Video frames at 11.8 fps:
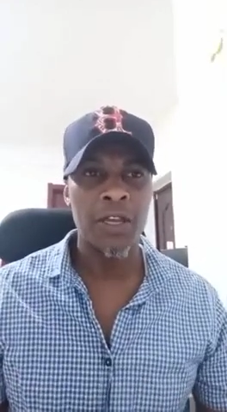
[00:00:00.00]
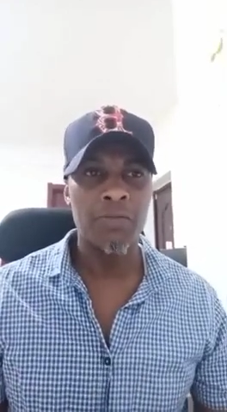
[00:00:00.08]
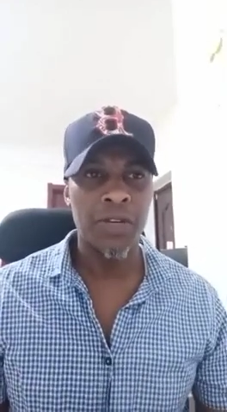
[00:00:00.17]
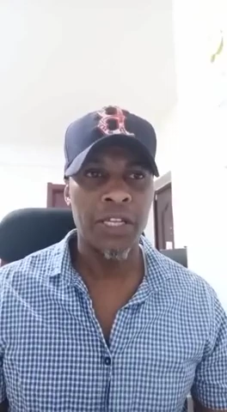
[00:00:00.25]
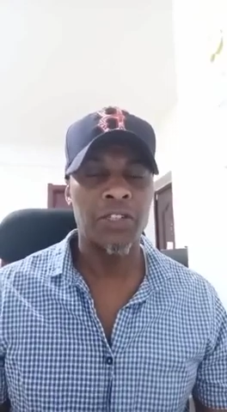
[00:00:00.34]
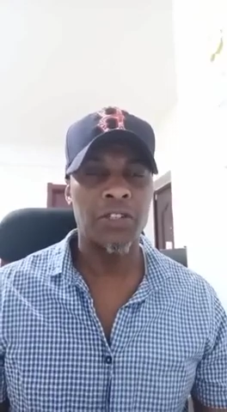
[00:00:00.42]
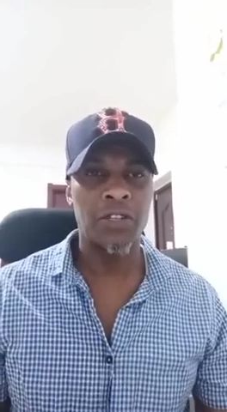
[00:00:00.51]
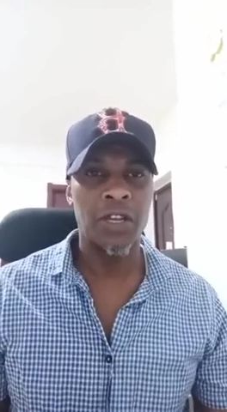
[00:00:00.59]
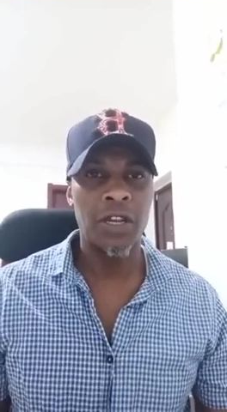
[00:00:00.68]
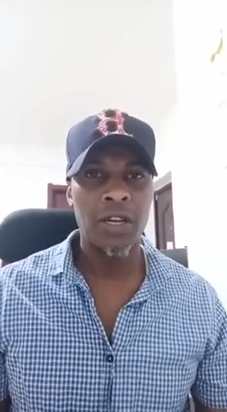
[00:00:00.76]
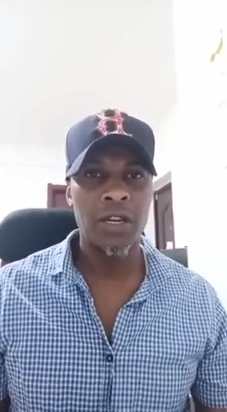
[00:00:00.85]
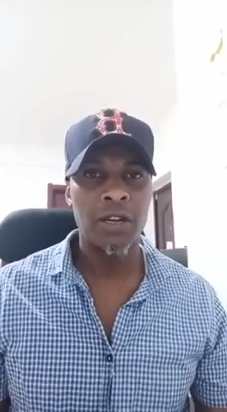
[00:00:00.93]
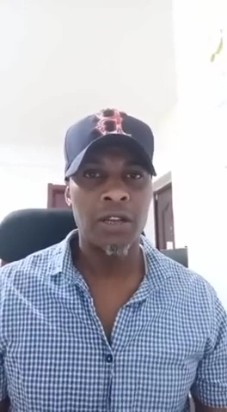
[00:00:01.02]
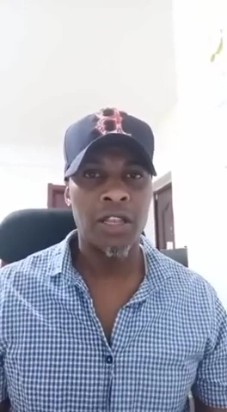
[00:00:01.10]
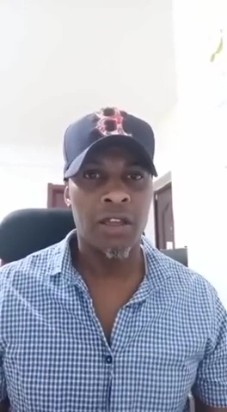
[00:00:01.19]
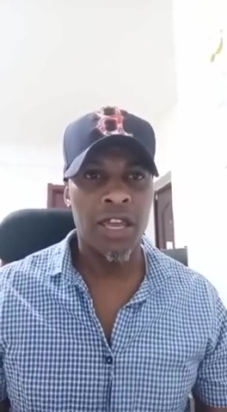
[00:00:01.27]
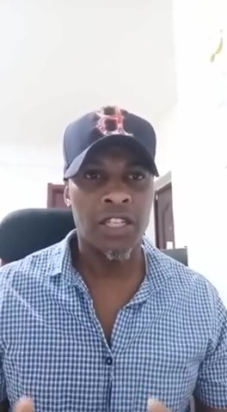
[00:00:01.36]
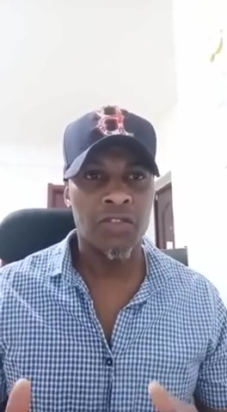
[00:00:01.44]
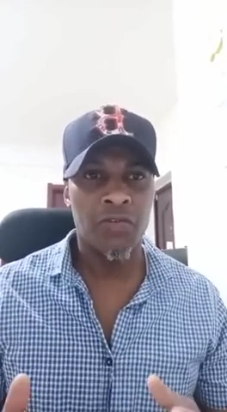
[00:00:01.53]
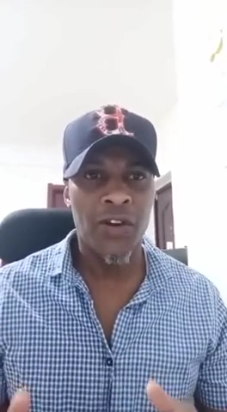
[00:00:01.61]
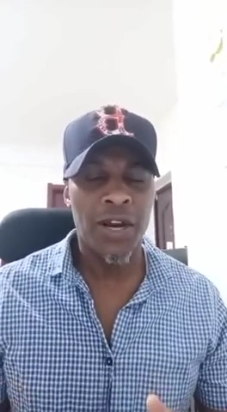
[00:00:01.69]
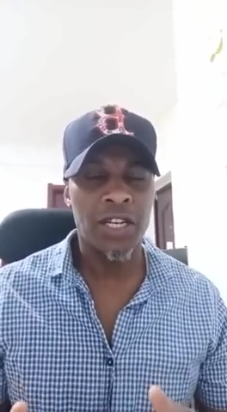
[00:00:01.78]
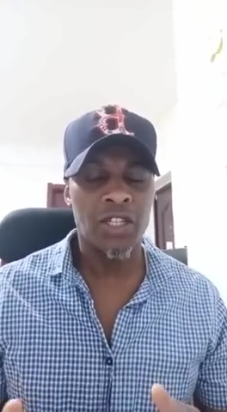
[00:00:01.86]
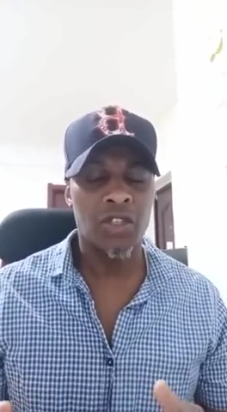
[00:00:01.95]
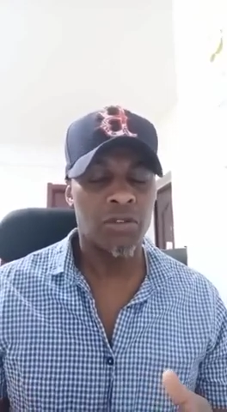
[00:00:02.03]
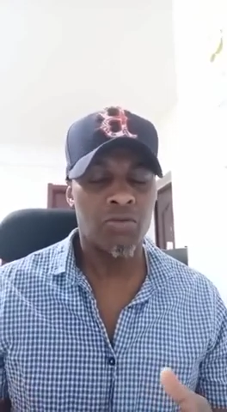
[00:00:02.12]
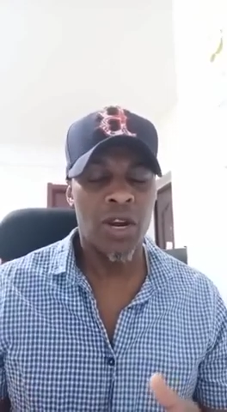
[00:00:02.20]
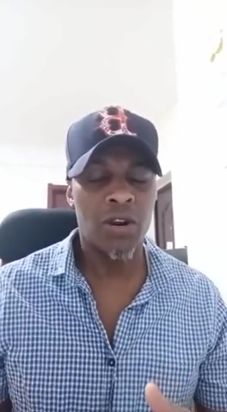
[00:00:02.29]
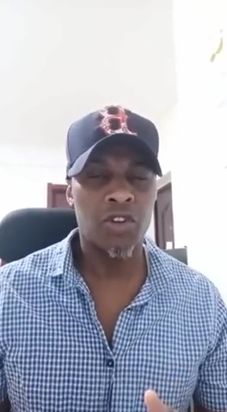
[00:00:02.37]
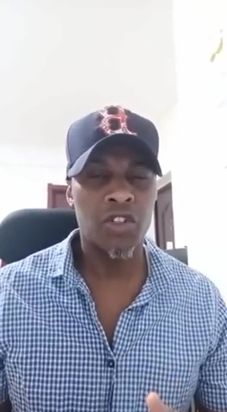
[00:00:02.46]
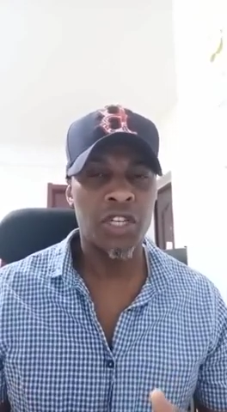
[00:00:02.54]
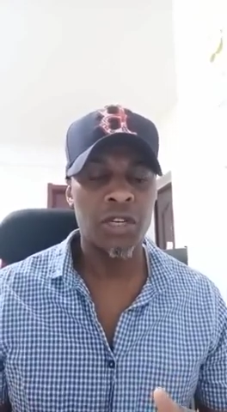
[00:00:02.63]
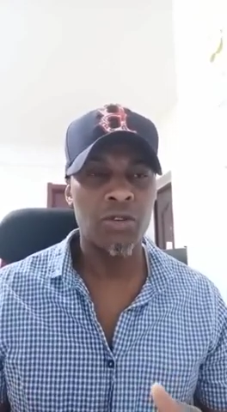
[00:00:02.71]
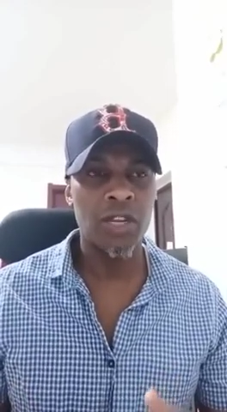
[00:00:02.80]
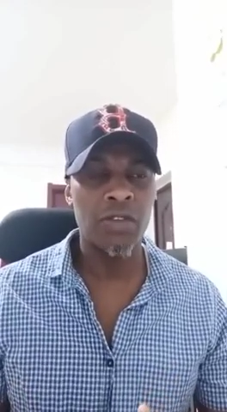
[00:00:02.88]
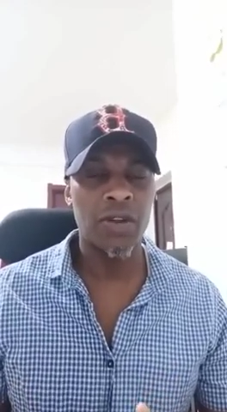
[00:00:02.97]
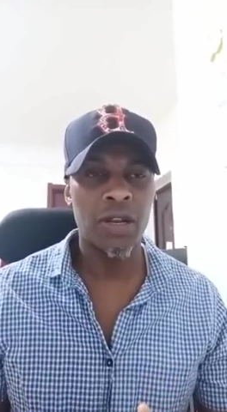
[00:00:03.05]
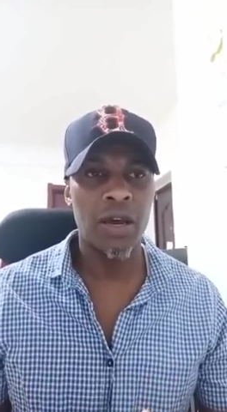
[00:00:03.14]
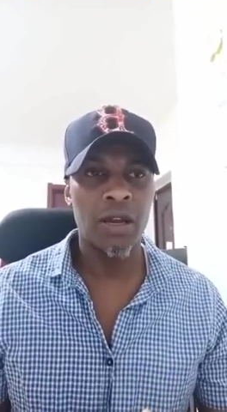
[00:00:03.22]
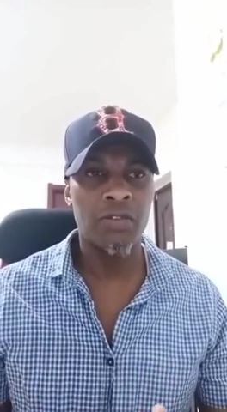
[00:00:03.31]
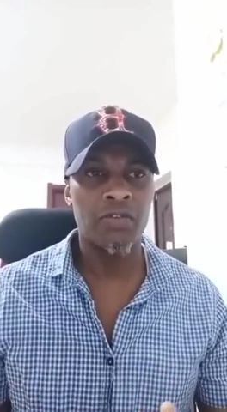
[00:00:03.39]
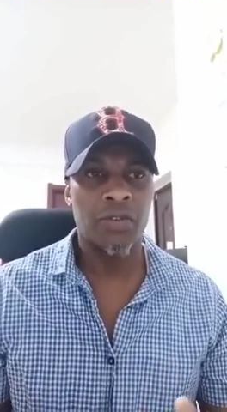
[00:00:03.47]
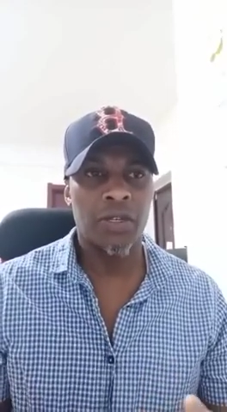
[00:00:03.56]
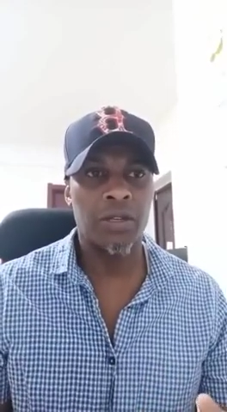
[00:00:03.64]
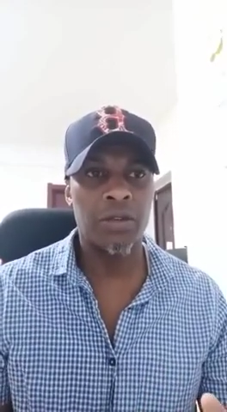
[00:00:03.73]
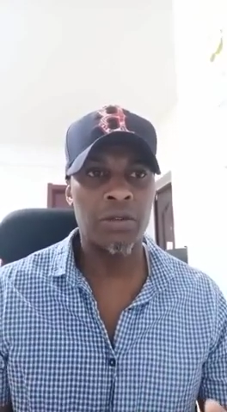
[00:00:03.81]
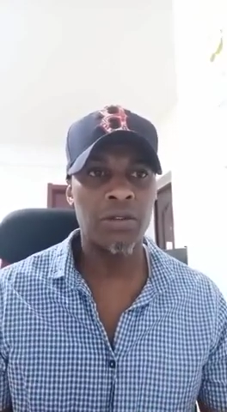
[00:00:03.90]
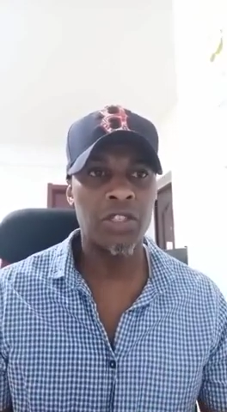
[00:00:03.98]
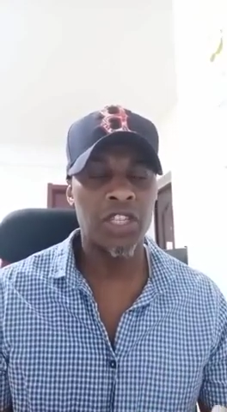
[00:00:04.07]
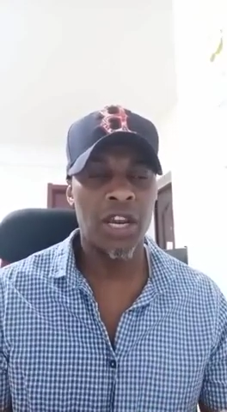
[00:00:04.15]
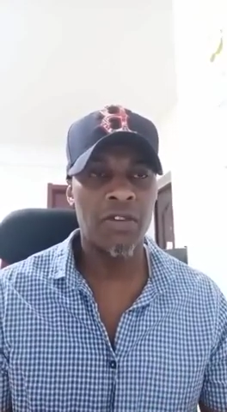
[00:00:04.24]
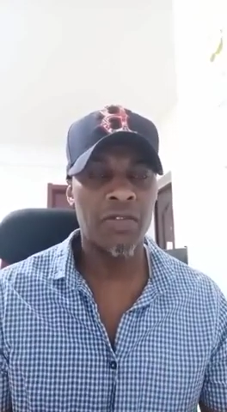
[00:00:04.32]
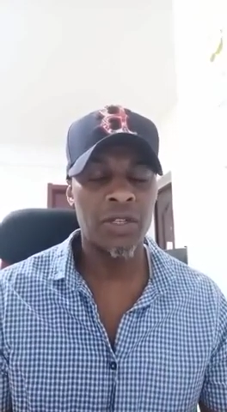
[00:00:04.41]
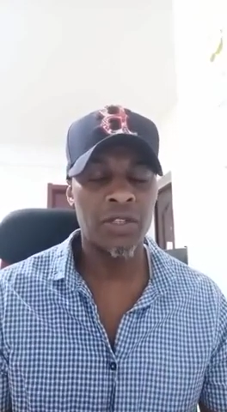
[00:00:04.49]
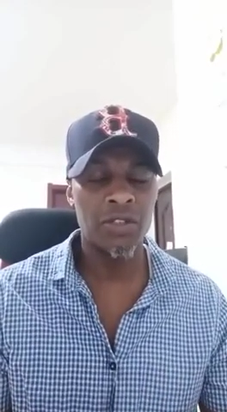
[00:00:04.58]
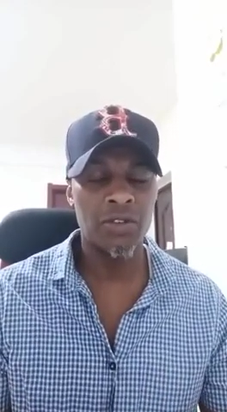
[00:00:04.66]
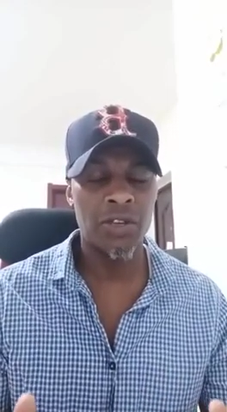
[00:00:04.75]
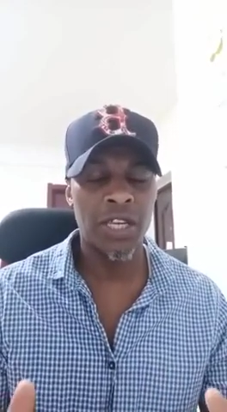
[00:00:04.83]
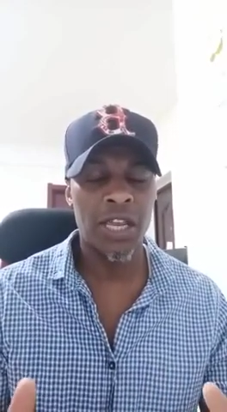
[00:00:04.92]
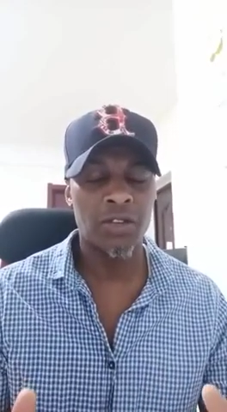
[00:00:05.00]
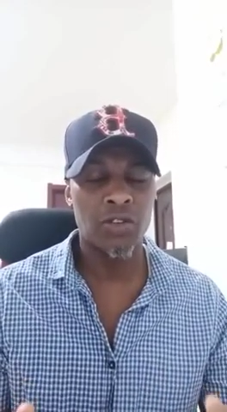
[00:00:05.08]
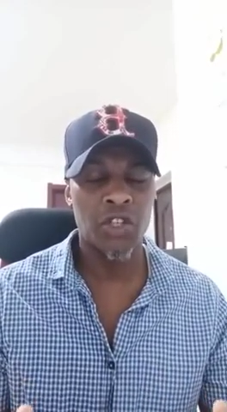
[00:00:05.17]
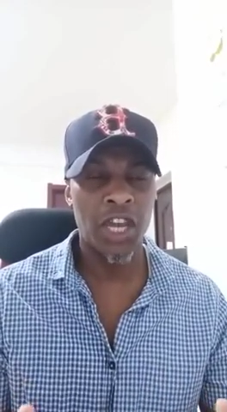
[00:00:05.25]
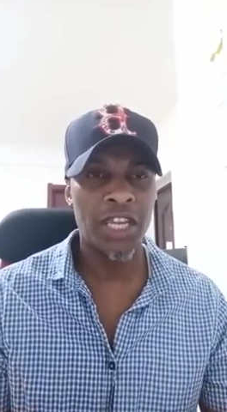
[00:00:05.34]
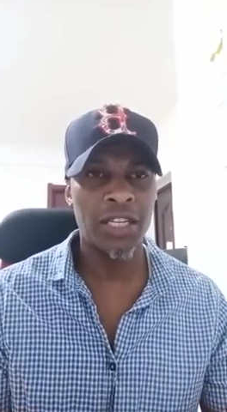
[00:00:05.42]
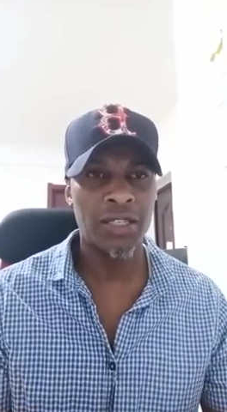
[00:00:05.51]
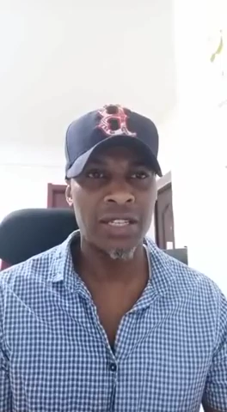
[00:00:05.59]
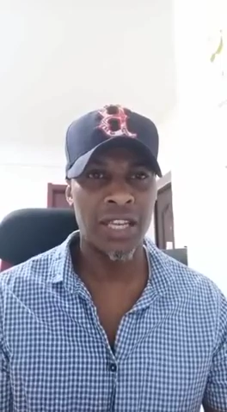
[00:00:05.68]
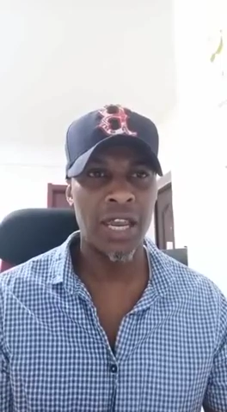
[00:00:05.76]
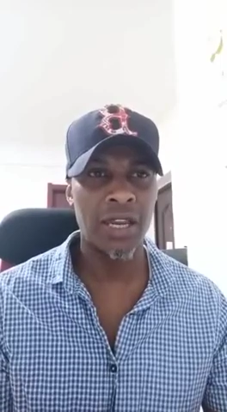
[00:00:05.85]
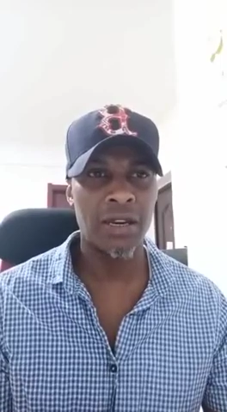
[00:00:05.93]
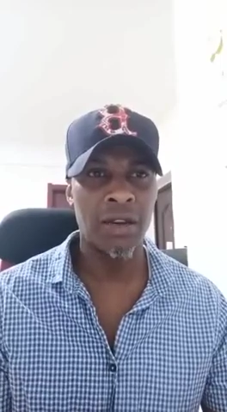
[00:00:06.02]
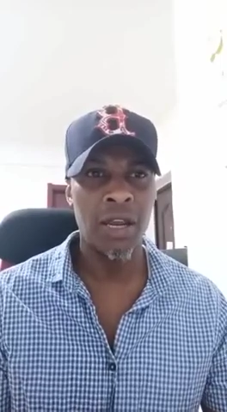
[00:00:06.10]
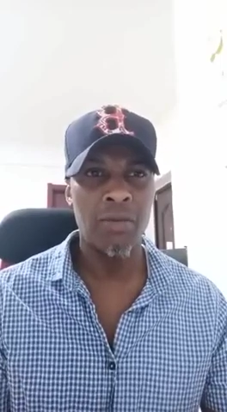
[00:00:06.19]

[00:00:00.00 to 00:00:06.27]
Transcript: Please, as far as we're concerned, you give a lot of good service to Chinese in Kenya.